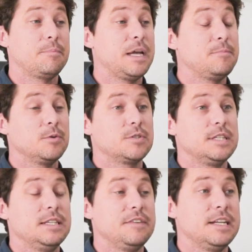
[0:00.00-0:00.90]
people
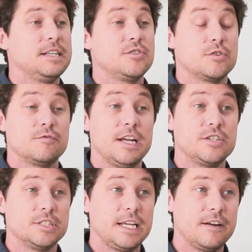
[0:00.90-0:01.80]
to living in sort of
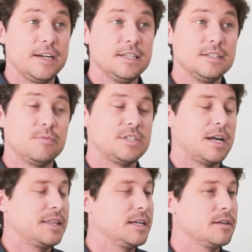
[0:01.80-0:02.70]
regional areas, which
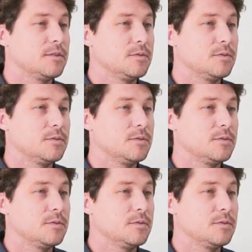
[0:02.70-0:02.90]
I think